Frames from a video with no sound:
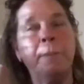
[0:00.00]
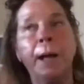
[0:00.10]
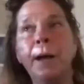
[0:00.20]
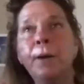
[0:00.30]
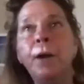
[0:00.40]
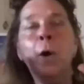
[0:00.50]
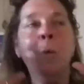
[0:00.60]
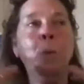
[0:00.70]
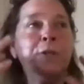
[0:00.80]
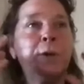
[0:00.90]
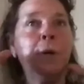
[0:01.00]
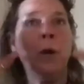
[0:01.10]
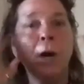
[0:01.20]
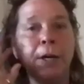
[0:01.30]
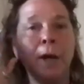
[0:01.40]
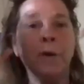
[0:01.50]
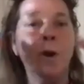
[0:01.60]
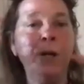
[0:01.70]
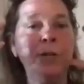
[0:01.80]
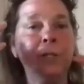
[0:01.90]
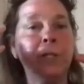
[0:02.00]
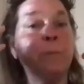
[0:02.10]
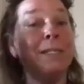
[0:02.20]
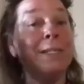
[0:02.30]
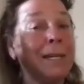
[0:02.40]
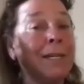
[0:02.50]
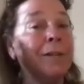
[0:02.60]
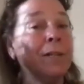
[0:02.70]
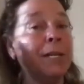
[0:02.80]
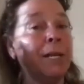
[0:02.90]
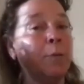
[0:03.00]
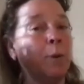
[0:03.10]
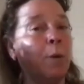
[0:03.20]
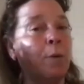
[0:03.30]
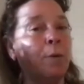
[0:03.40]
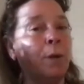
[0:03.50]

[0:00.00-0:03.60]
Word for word: by what's going on in our consciousness, particularly in what